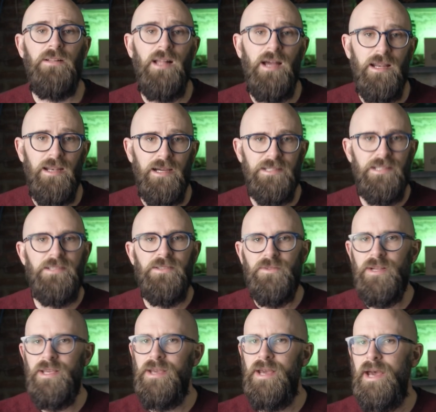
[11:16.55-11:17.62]
Highlight
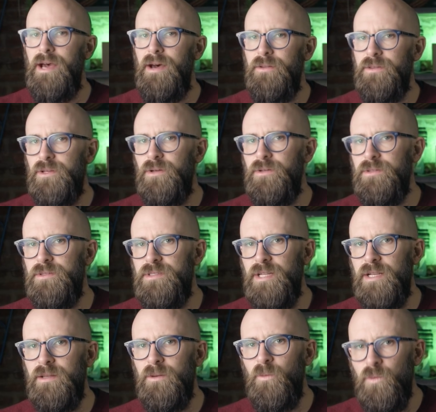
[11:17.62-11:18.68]
History How the Cold
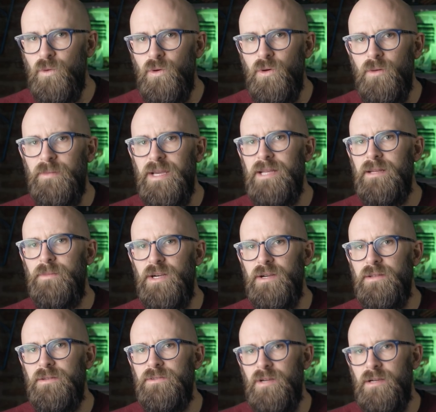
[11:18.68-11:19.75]
Chicken War Made
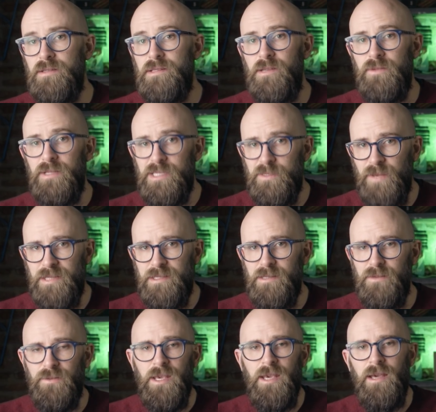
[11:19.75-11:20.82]
American Trucks So Expensive